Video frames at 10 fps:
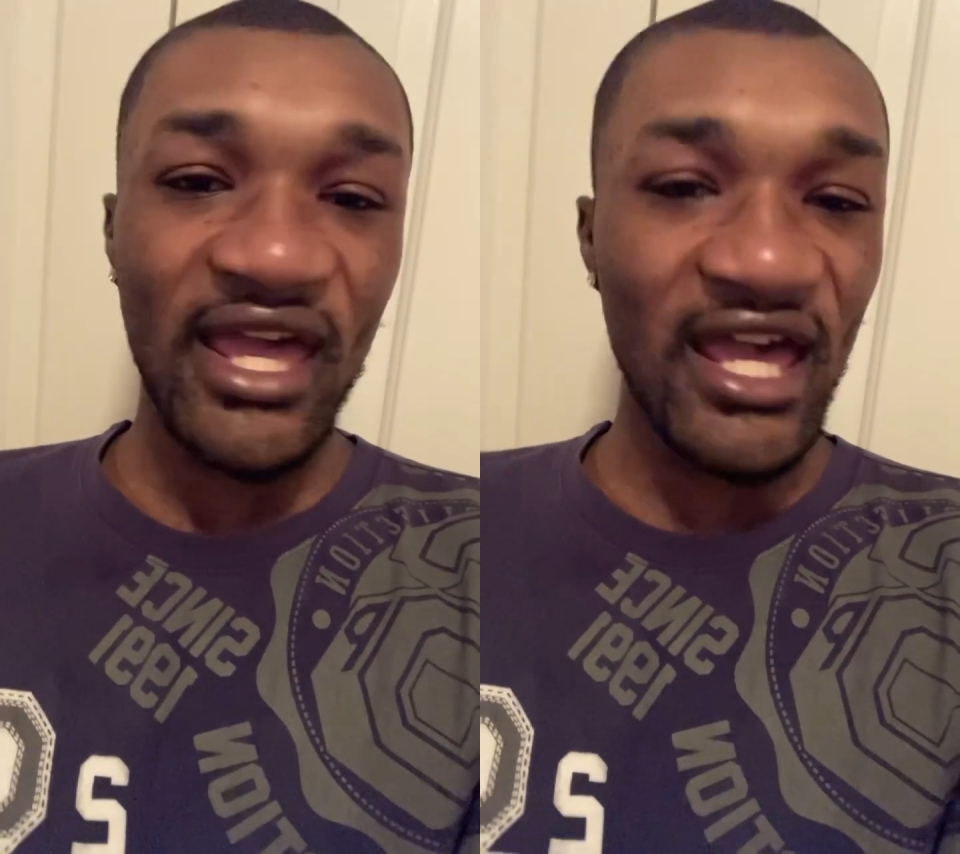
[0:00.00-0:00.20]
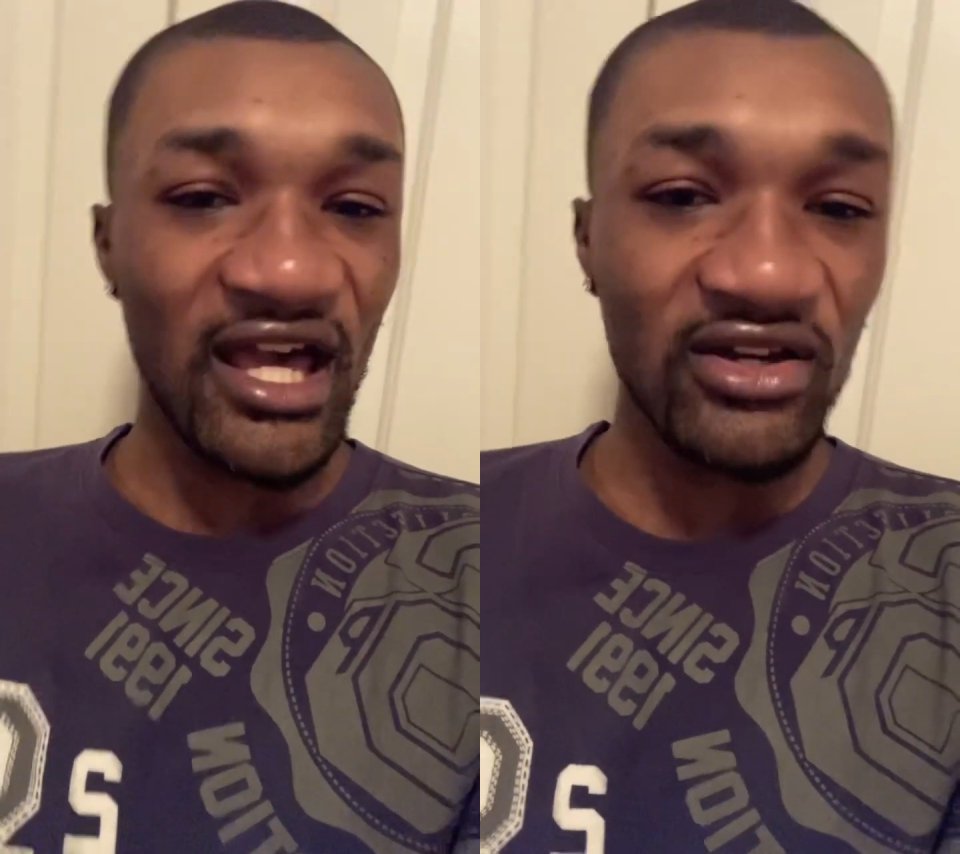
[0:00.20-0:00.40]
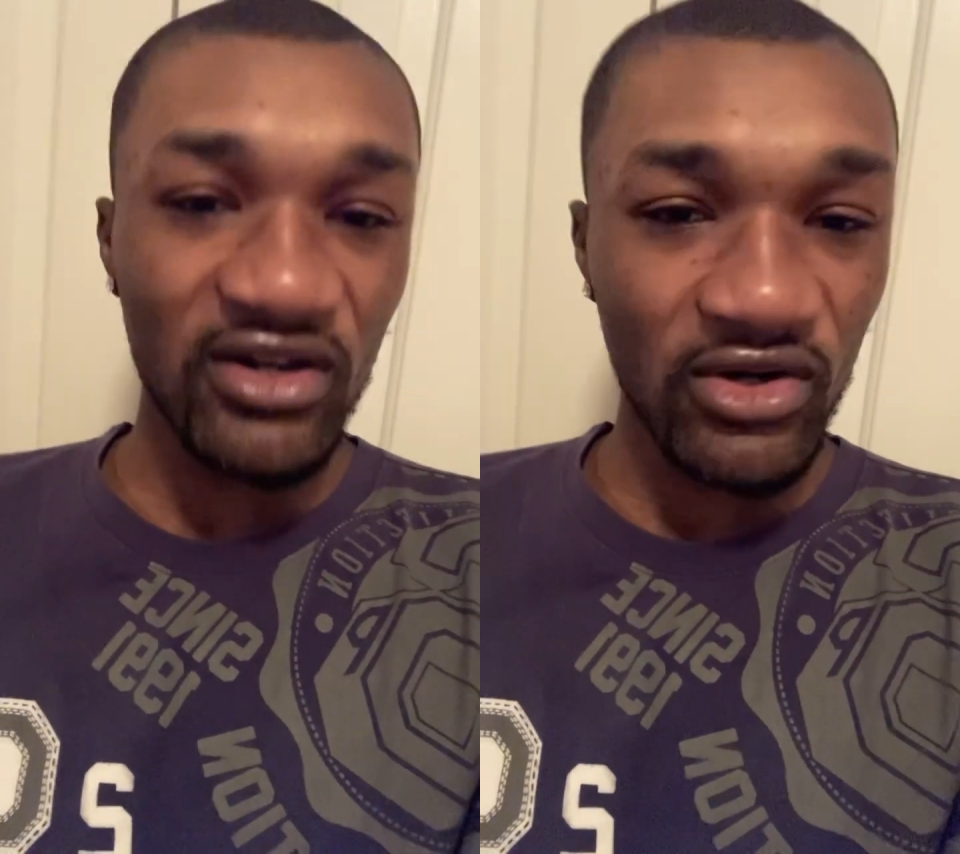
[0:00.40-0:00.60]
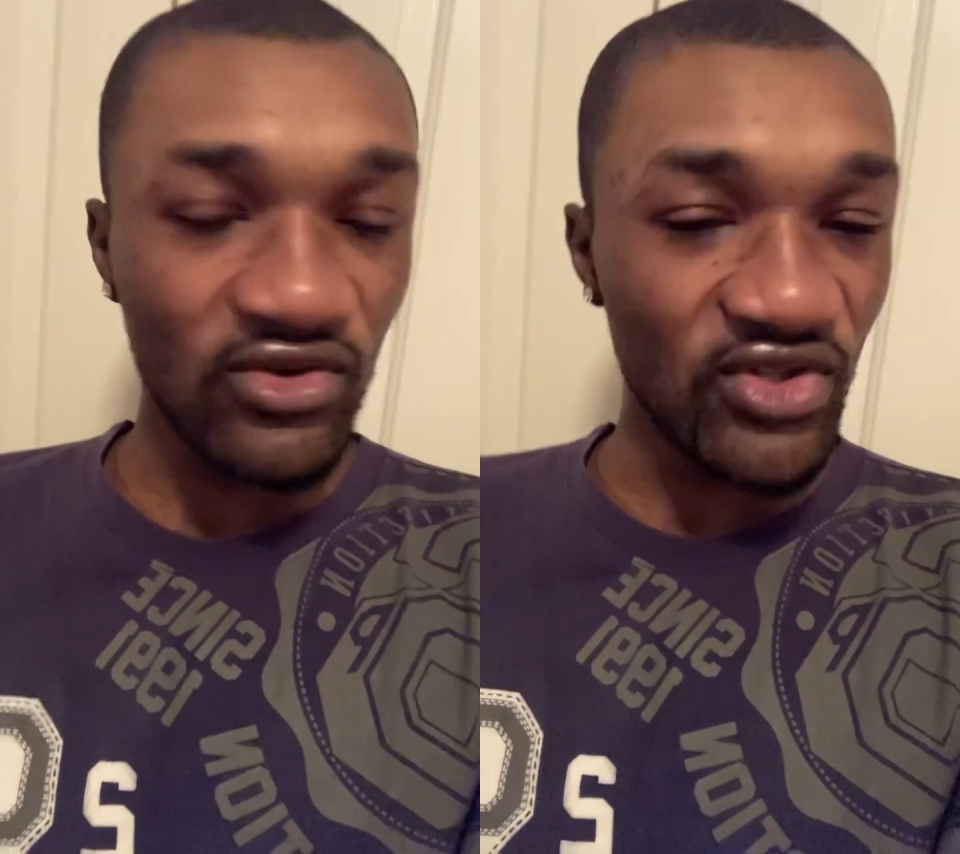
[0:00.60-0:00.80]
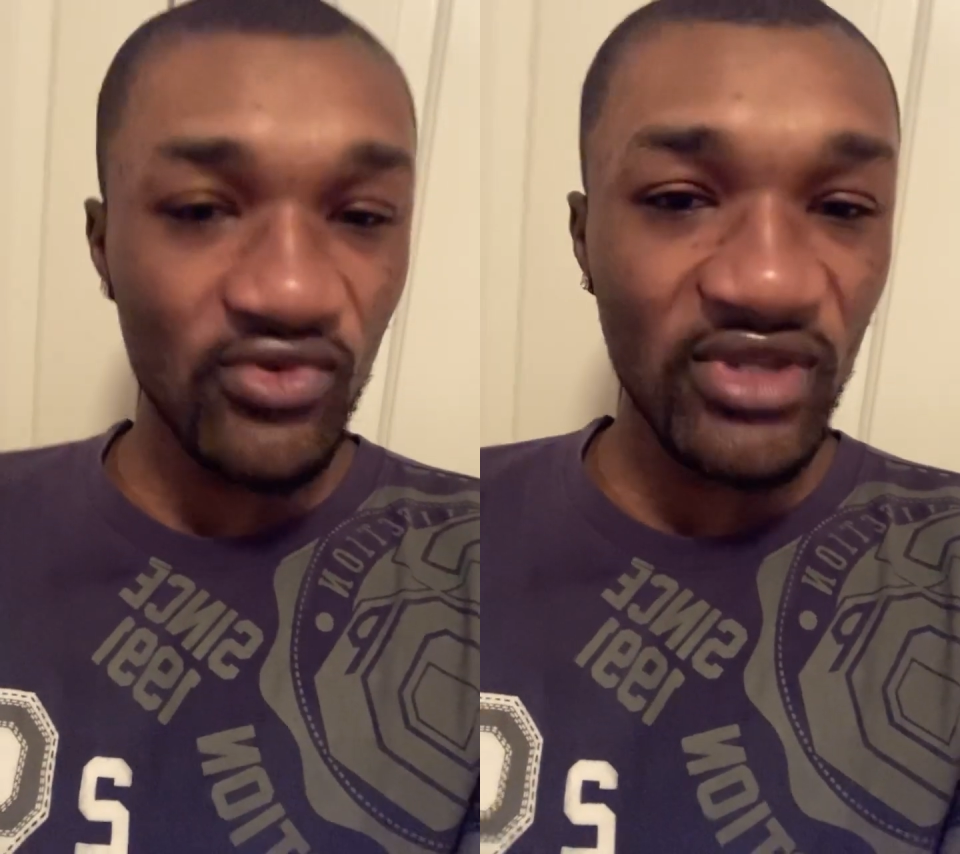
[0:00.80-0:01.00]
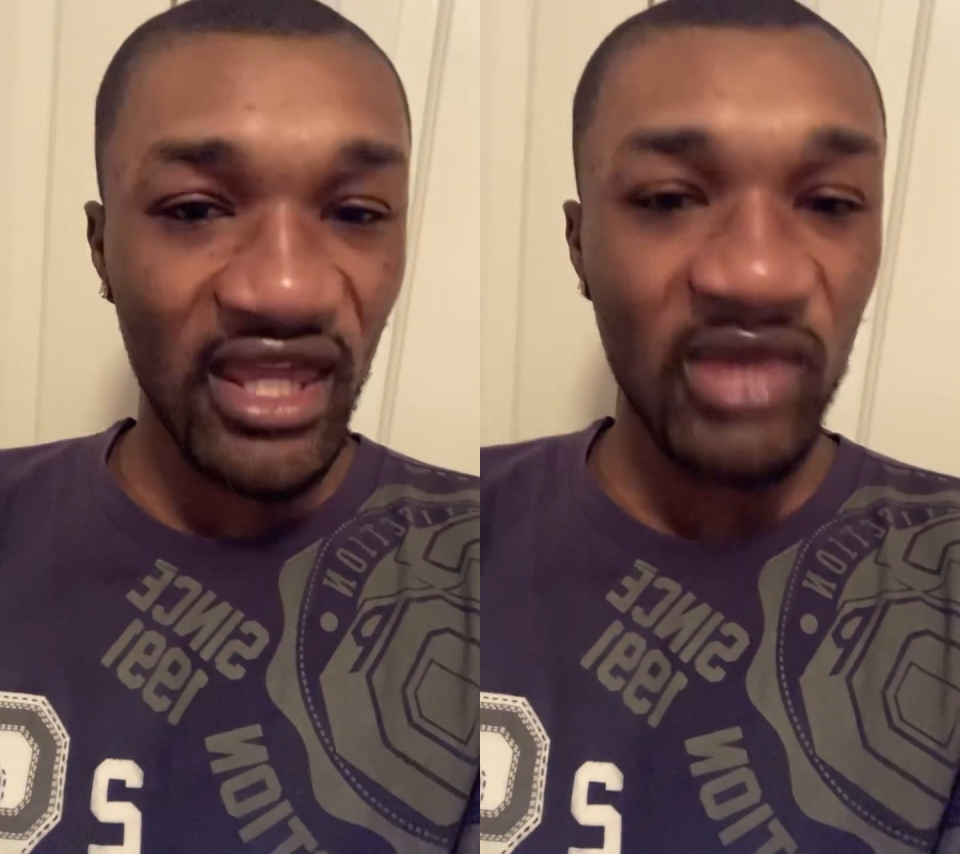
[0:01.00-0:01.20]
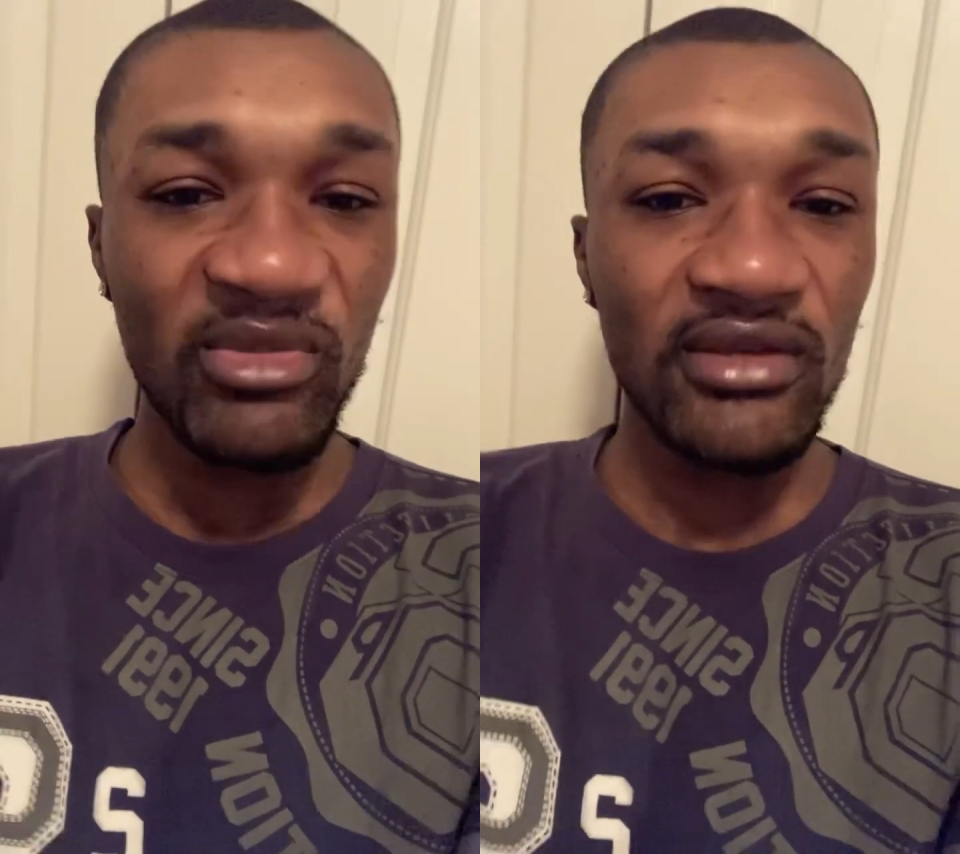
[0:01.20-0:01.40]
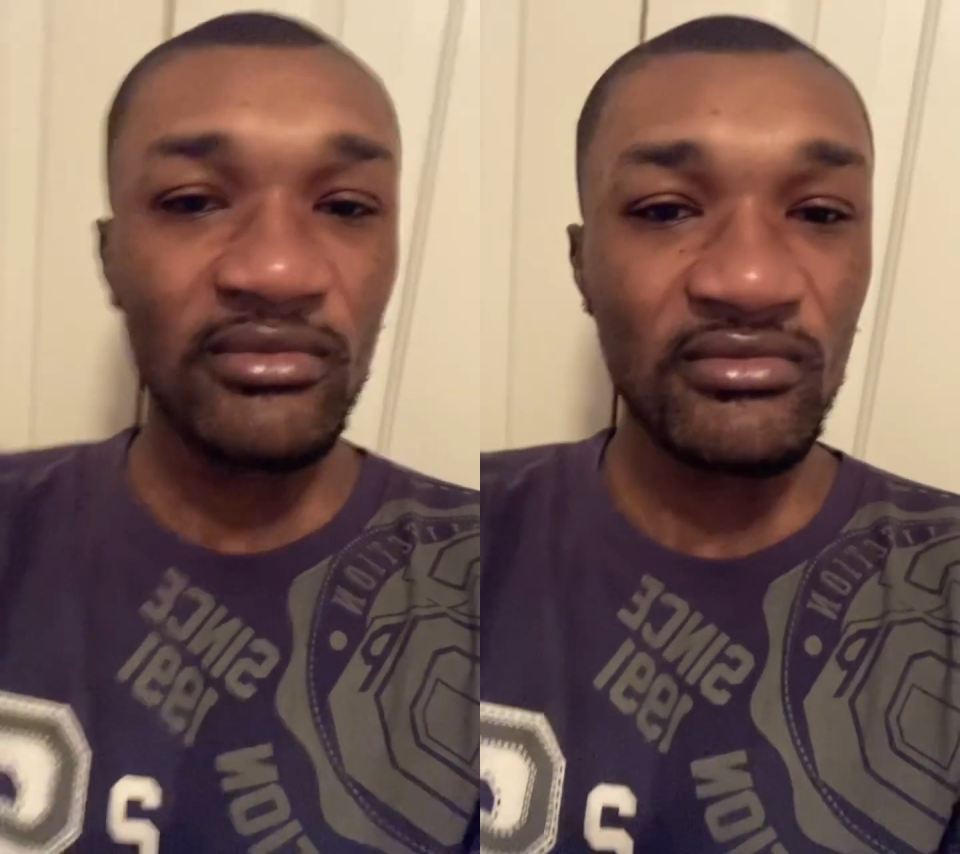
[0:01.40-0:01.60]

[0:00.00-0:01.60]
alcohol, you name it.